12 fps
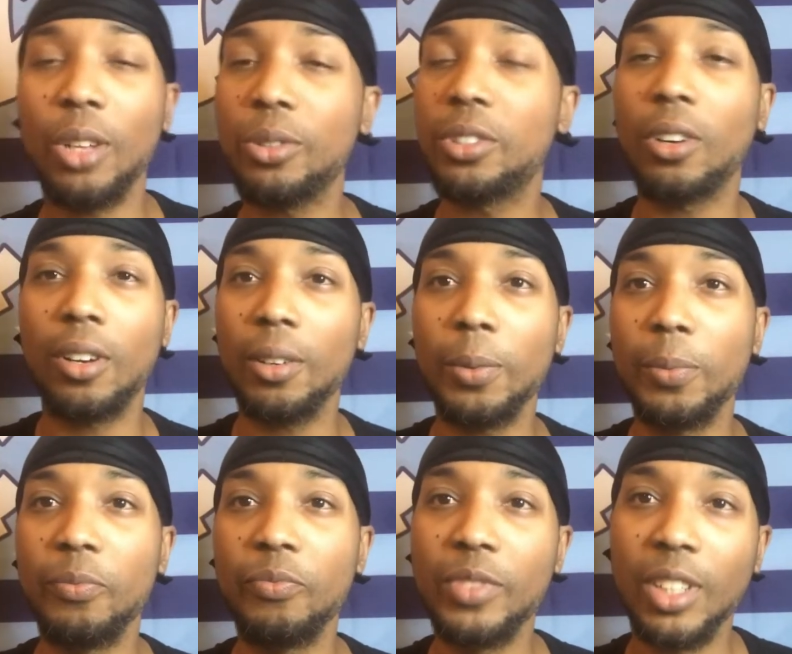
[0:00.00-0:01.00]
start,
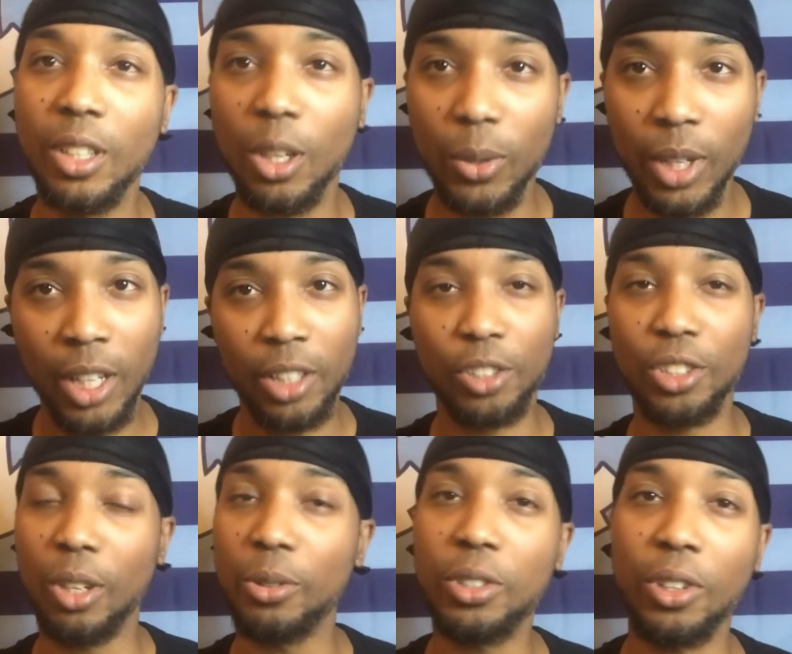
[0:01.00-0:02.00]
the
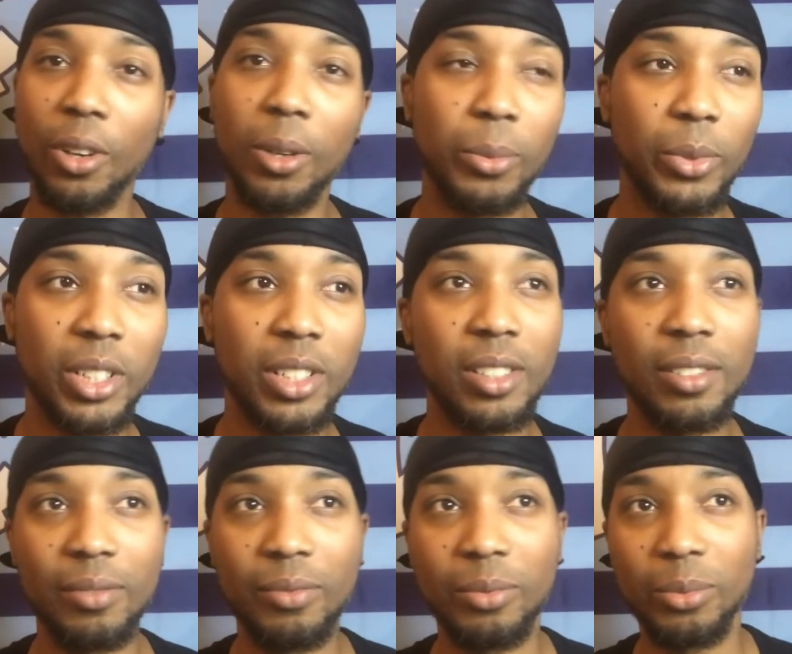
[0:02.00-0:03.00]
slow start was,
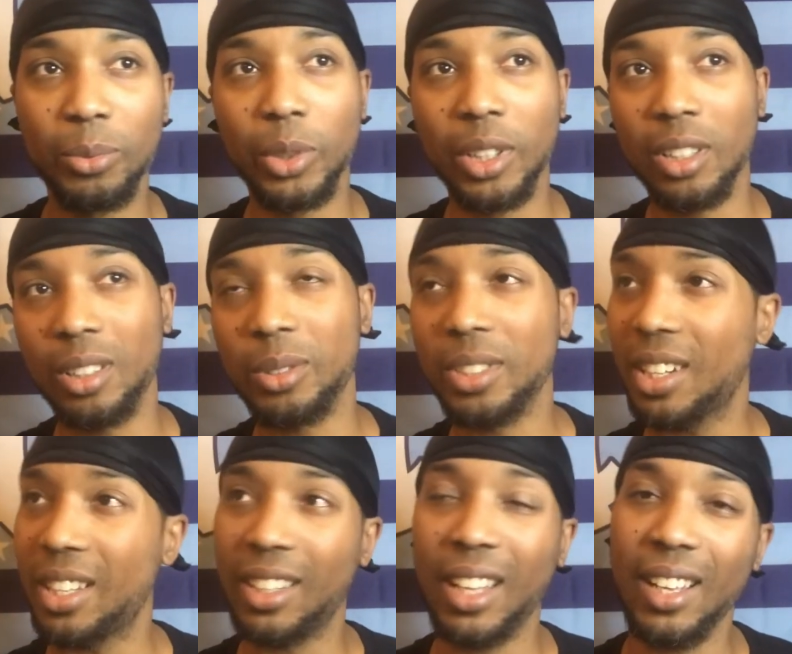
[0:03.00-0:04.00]
it was
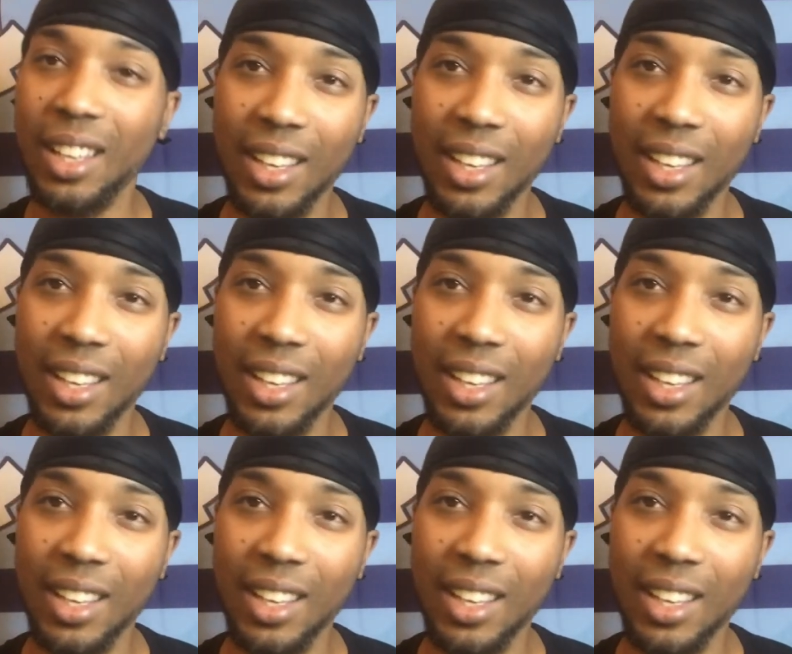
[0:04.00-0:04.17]
kind of like,